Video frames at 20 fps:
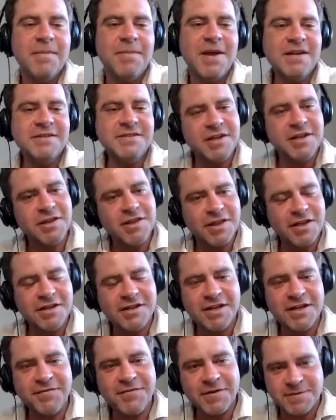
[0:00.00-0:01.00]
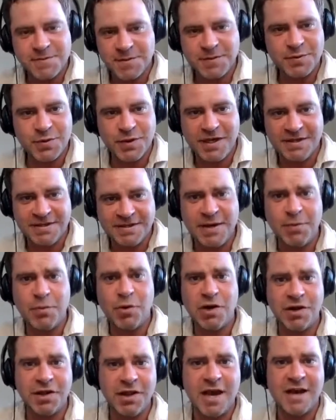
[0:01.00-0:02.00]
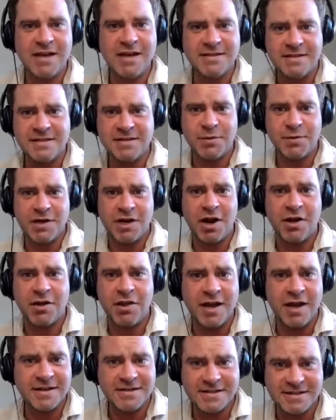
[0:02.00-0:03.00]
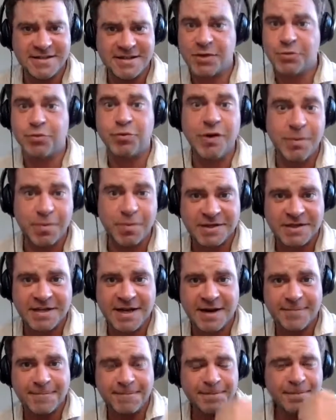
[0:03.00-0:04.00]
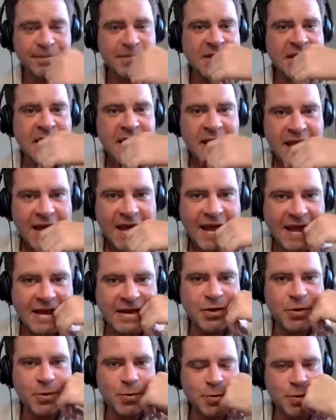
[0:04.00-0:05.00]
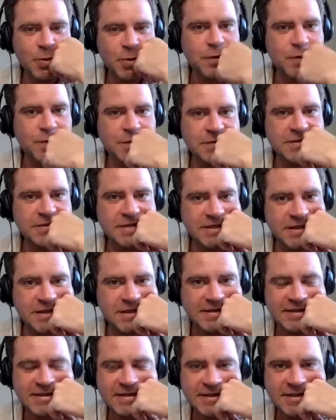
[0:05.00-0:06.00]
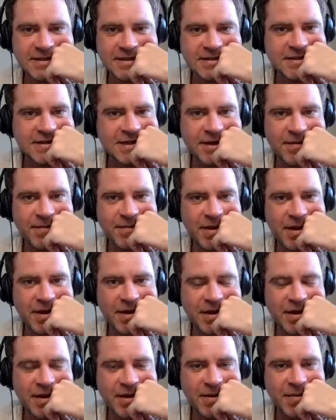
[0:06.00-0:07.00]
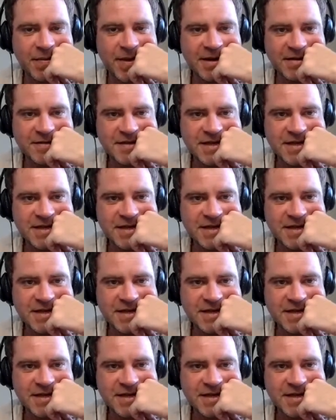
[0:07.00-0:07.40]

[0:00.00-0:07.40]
because the, the difference between someone on the ice and someone not on the ice is like 3%. Right. And you lose this this uh, amount of